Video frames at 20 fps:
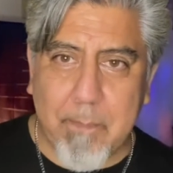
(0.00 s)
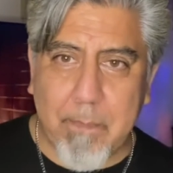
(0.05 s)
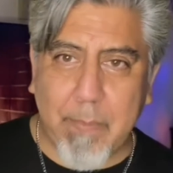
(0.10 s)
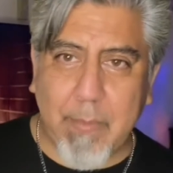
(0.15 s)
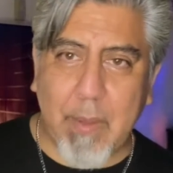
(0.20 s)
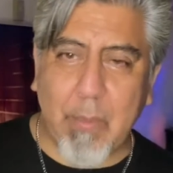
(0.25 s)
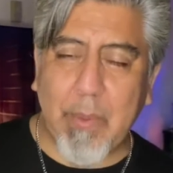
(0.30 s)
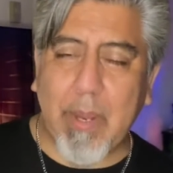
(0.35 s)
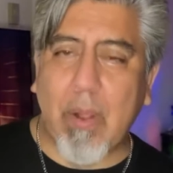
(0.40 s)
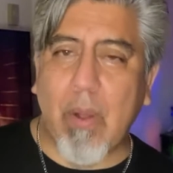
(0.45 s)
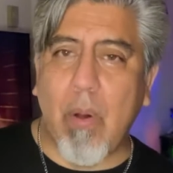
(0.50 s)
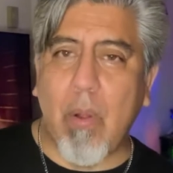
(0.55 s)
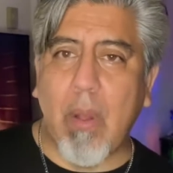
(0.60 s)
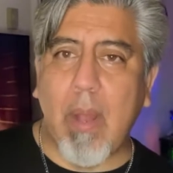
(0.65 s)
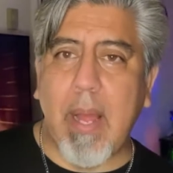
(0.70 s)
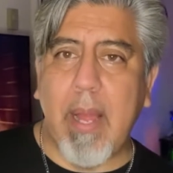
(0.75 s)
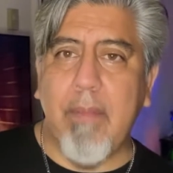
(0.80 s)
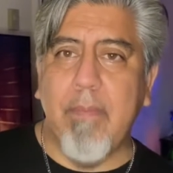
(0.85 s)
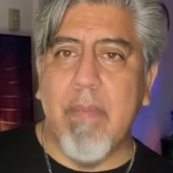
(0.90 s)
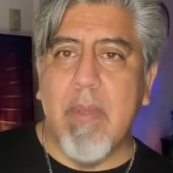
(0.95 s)
that we call
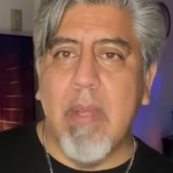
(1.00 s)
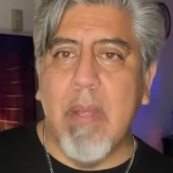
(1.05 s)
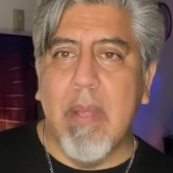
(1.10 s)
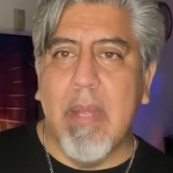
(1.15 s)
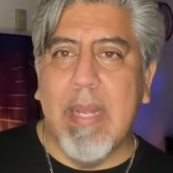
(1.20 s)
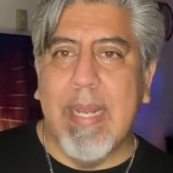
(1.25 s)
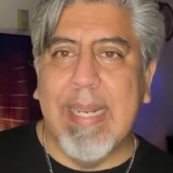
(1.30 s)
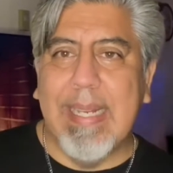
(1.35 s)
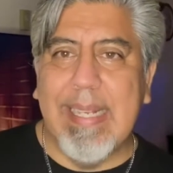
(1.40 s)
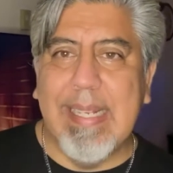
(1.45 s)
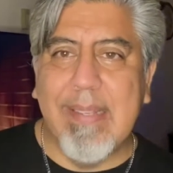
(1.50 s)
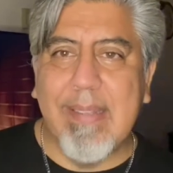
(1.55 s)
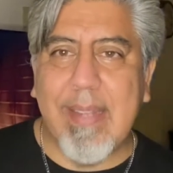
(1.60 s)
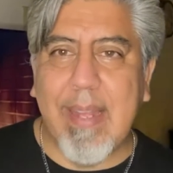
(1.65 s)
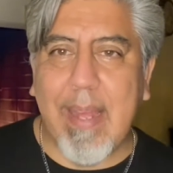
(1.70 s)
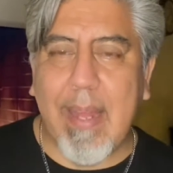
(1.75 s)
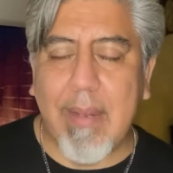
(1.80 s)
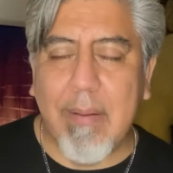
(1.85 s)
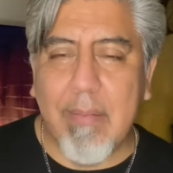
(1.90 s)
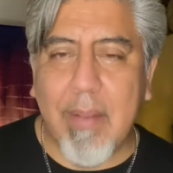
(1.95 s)
life is
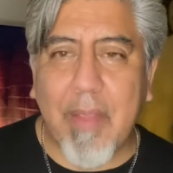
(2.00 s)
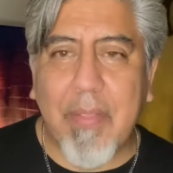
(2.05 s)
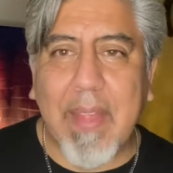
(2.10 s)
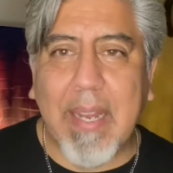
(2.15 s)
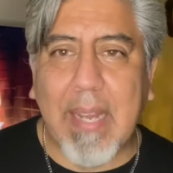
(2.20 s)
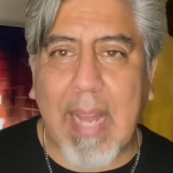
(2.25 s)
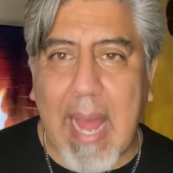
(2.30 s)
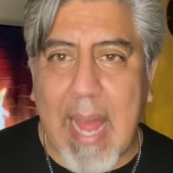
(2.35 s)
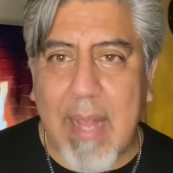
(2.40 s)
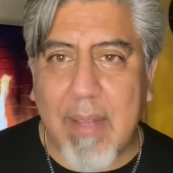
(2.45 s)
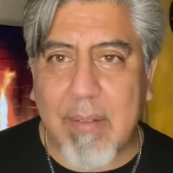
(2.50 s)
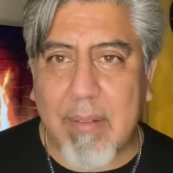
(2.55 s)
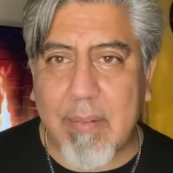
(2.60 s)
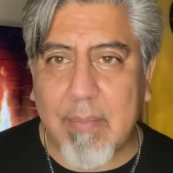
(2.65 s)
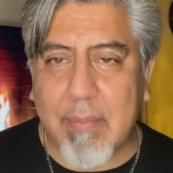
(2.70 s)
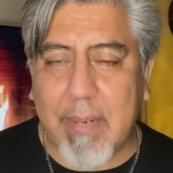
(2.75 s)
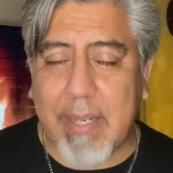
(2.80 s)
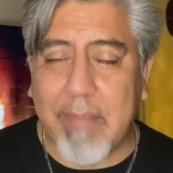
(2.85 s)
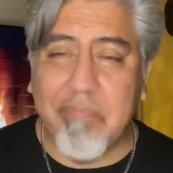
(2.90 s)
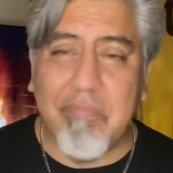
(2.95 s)
that nothing lasts, right?